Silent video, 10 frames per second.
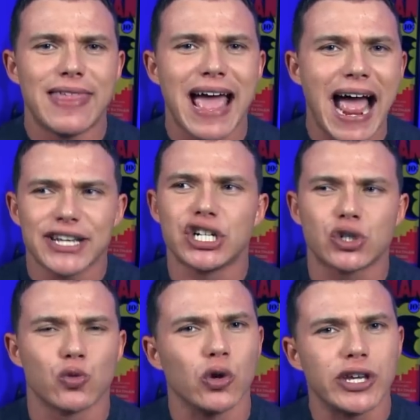that I
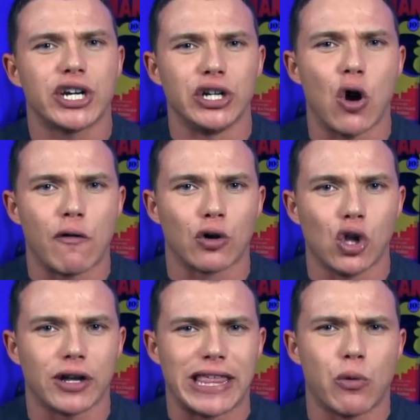just really couldn't
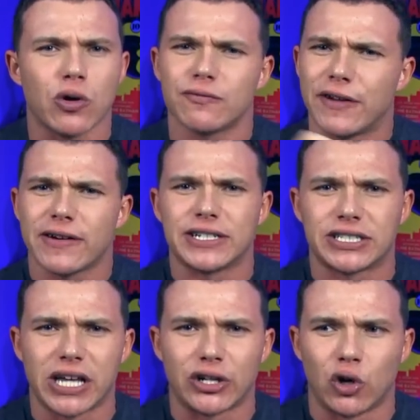overlook. They weren't very
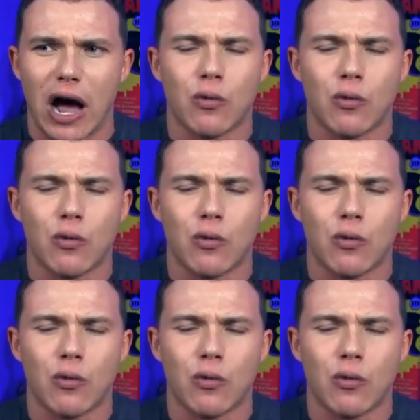subtle.